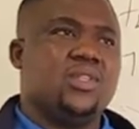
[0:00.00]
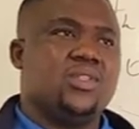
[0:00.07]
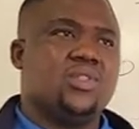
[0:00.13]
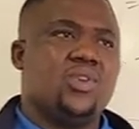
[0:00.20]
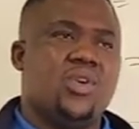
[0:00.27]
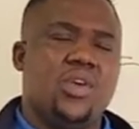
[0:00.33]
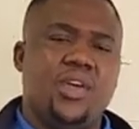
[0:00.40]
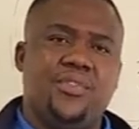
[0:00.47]

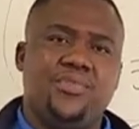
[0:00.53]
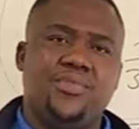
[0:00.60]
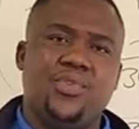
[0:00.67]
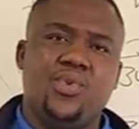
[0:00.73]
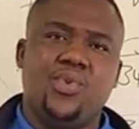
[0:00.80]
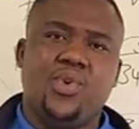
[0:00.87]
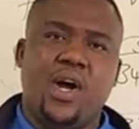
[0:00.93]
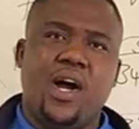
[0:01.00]
So if
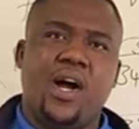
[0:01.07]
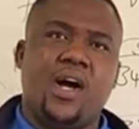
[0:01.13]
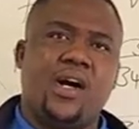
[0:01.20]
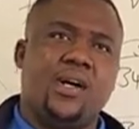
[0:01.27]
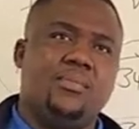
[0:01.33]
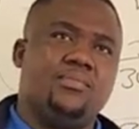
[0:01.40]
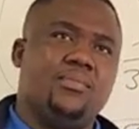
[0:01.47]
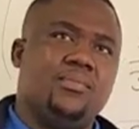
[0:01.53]
you
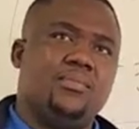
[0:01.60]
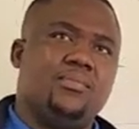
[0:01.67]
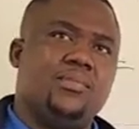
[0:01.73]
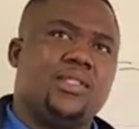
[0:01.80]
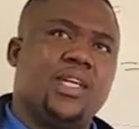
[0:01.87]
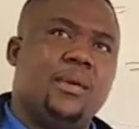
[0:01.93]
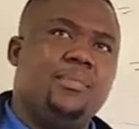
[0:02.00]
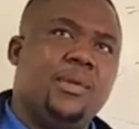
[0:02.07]
are
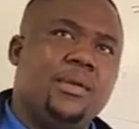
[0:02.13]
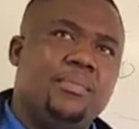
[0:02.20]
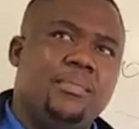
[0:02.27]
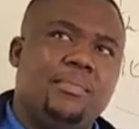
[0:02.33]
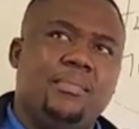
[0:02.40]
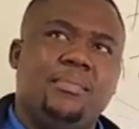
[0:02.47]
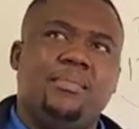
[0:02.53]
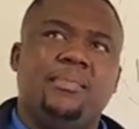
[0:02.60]

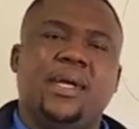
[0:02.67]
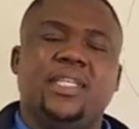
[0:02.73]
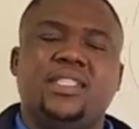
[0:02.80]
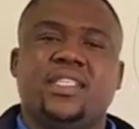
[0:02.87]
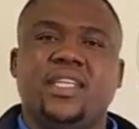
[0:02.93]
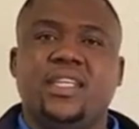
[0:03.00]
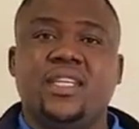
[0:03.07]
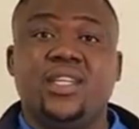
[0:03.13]

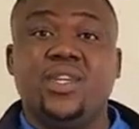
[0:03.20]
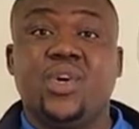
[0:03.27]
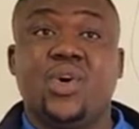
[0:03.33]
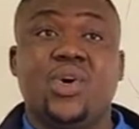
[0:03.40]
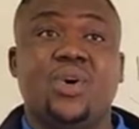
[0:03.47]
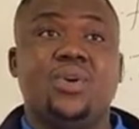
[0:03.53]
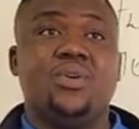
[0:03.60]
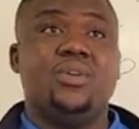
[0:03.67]
supplementing
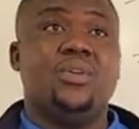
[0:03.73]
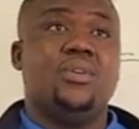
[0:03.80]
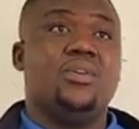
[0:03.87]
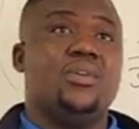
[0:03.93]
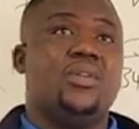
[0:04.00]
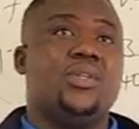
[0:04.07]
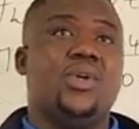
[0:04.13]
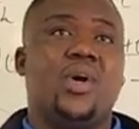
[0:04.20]

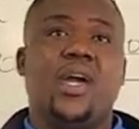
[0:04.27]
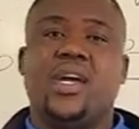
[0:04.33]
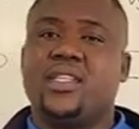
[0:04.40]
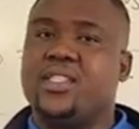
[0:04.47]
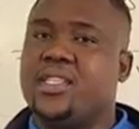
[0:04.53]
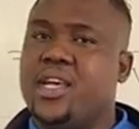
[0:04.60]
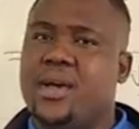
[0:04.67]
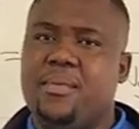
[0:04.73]
your
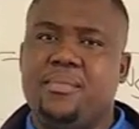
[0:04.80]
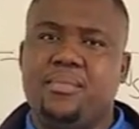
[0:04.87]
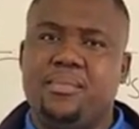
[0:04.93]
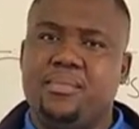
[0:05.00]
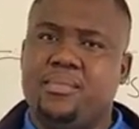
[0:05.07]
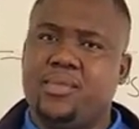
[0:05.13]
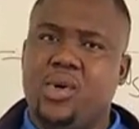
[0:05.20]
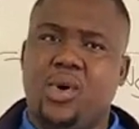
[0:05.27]
exam,
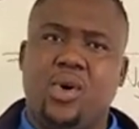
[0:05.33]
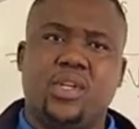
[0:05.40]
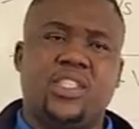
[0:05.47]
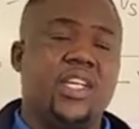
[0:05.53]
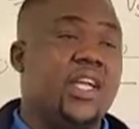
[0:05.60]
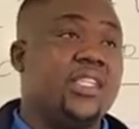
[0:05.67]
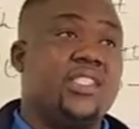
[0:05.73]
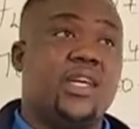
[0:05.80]
or
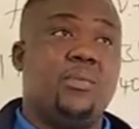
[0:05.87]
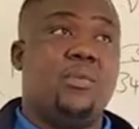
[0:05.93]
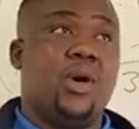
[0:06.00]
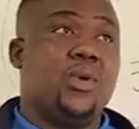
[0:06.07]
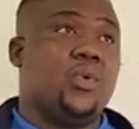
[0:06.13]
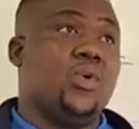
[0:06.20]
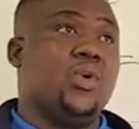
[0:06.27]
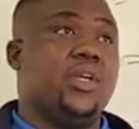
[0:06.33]
tell
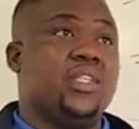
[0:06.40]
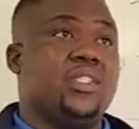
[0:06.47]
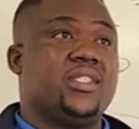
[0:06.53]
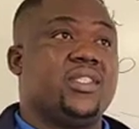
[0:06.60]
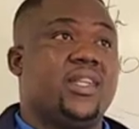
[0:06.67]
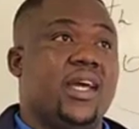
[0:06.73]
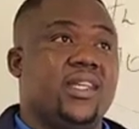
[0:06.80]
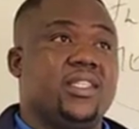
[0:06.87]
someone who
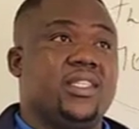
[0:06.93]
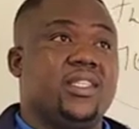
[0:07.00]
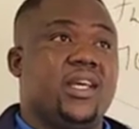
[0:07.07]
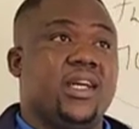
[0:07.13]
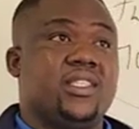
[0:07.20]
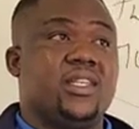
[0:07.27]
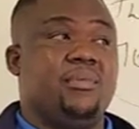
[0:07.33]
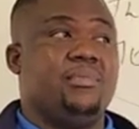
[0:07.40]
is writing
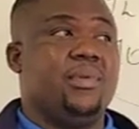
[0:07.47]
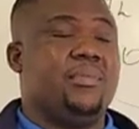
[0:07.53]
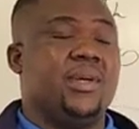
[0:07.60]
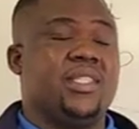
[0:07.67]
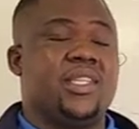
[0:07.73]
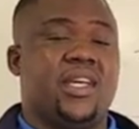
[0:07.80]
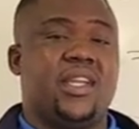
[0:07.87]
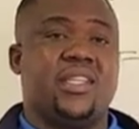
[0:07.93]
their
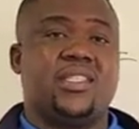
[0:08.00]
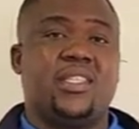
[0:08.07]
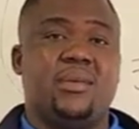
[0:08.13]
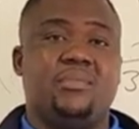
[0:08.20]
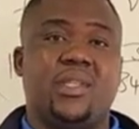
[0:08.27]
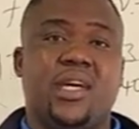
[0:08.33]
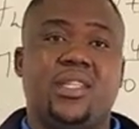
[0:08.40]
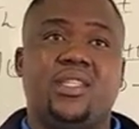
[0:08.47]
supplementary
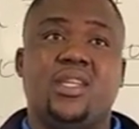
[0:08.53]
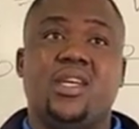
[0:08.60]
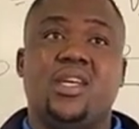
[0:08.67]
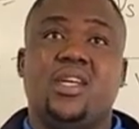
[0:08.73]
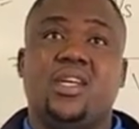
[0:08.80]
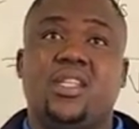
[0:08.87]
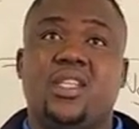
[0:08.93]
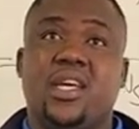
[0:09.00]
exam that
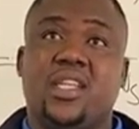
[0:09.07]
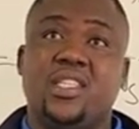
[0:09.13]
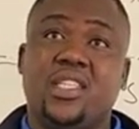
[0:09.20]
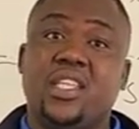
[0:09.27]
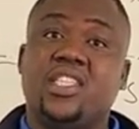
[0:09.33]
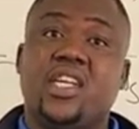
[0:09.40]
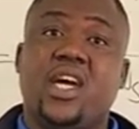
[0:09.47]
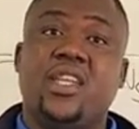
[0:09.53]
there is
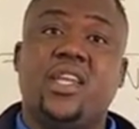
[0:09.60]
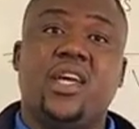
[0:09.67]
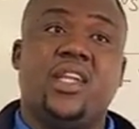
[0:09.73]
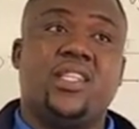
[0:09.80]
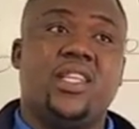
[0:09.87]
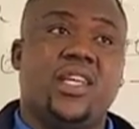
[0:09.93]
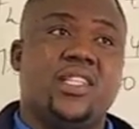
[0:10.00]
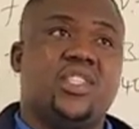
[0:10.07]
a
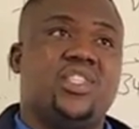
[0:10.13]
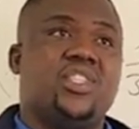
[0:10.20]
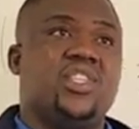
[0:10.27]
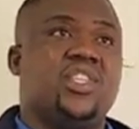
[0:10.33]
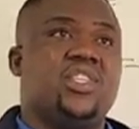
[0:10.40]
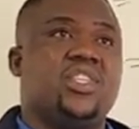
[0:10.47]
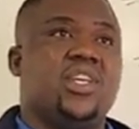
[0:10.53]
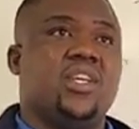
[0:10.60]
channel that is
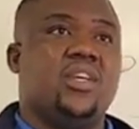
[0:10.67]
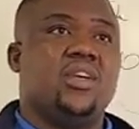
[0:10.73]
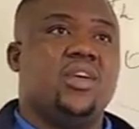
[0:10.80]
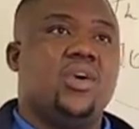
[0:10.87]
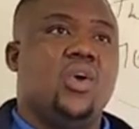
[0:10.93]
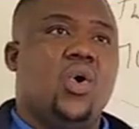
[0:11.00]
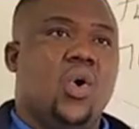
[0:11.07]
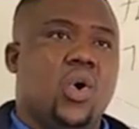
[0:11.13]
teaching
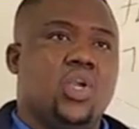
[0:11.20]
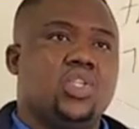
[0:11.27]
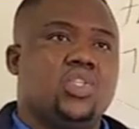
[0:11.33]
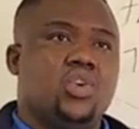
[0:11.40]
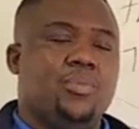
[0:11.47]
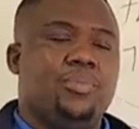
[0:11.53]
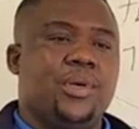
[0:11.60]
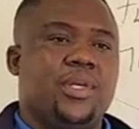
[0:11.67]
all
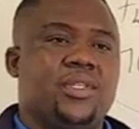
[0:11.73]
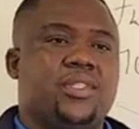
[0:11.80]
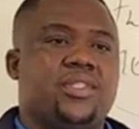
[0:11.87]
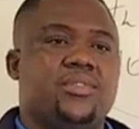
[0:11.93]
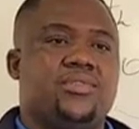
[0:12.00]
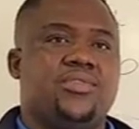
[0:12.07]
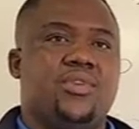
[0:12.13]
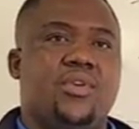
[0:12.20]

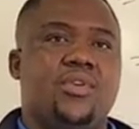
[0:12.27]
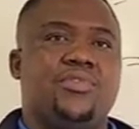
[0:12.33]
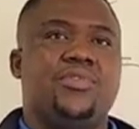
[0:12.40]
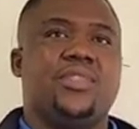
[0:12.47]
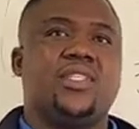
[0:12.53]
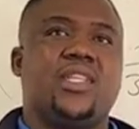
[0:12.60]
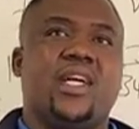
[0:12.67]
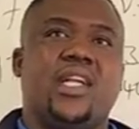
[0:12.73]
topics for
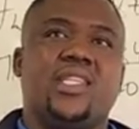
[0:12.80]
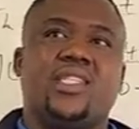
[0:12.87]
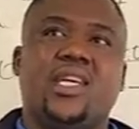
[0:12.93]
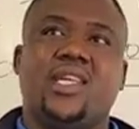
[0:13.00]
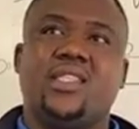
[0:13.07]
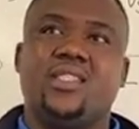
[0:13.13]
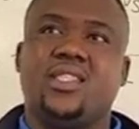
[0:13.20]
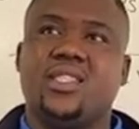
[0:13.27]
physical
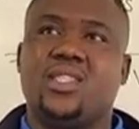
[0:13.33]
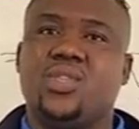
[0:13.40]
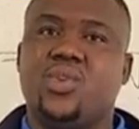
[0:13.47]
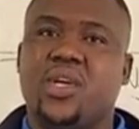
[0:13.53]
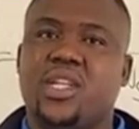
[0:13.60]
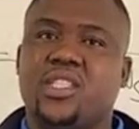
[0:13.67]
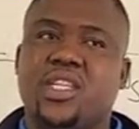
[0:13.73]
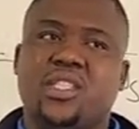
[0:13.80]
sciences, you
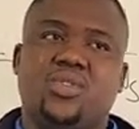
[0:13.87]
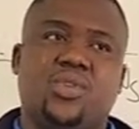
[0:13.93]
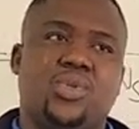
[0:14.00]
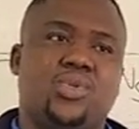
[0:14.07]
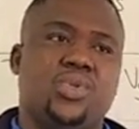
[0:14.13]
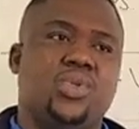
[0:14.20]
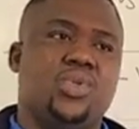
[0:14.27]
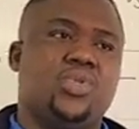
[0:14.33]
can just go
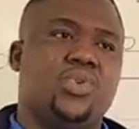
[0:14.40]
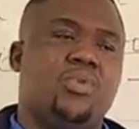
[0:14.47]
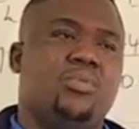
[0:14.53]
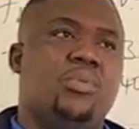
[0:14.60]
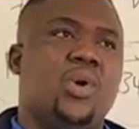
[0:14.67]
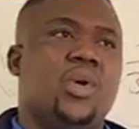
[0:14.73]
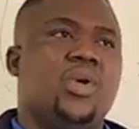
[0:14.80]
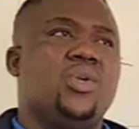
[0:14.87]
to
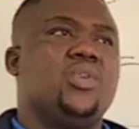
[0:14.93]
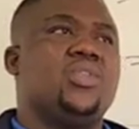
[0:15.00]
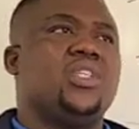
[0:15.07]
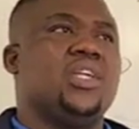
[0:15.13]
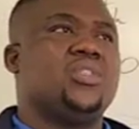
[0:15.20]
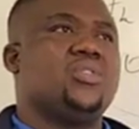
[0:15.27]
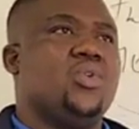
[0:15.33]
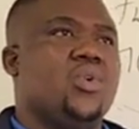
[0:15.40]
YouTube, you
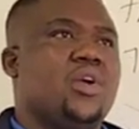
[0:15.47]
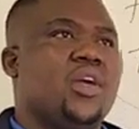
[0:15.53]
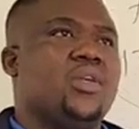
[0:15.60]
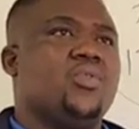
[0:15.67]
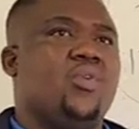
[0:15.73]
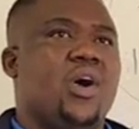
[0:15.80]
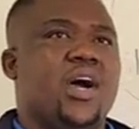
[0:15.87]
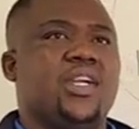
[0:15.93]
just go
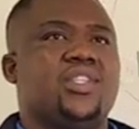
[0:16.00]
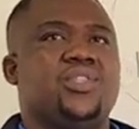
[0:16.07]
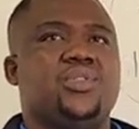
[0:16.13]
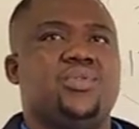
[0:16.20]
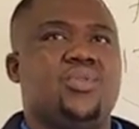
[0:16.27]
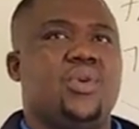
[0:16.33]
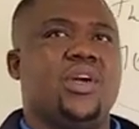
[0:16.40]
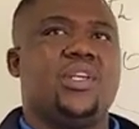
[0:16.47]
and watch,
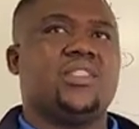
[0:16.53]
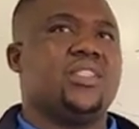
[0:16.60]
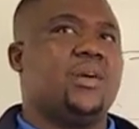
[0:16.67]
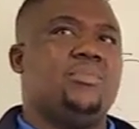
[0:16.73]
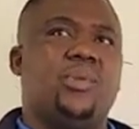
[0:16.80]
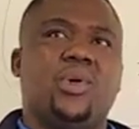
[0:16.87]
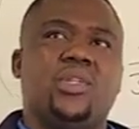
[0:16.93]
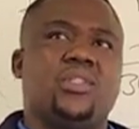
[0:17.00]
you go and
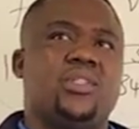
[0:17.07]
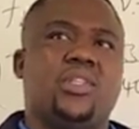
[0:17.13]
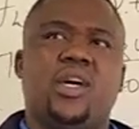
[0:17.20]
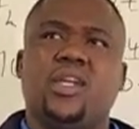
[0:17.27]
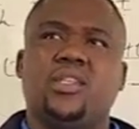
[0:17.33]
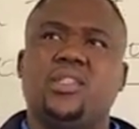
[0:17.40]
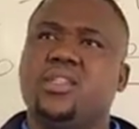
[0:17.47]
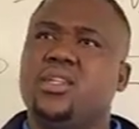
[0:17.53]
support,
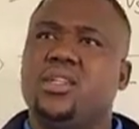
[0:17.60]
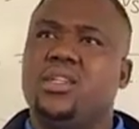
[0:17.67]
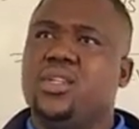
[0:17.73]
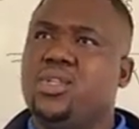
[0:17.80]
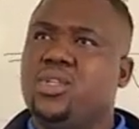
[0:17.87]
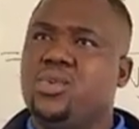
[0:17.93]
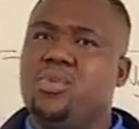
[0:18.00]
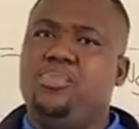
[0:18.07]
then
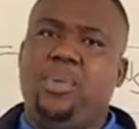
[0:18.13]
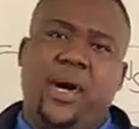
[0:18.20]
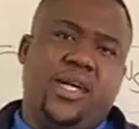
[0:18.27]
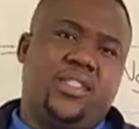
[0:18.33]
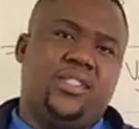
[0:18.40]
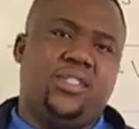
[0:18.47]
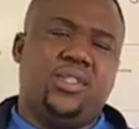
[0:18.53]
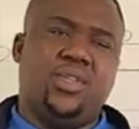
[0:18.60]
you
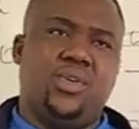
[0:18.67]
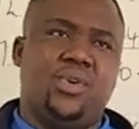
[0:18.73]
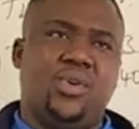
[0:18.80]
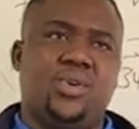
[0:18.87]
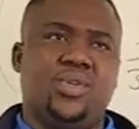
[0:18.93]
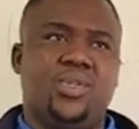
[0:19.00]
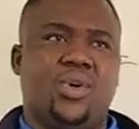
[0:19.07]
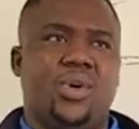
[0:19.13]
pass
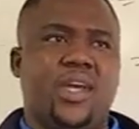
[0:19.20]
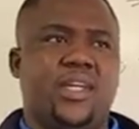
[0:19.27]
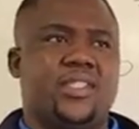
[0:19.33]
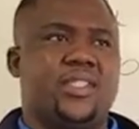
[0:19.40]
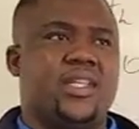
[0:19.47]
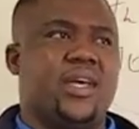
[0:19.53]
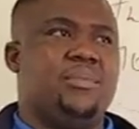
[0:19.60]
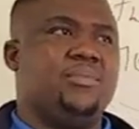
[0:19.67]
your
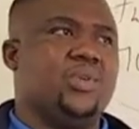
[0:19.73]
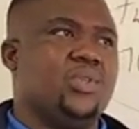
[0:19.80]
exam.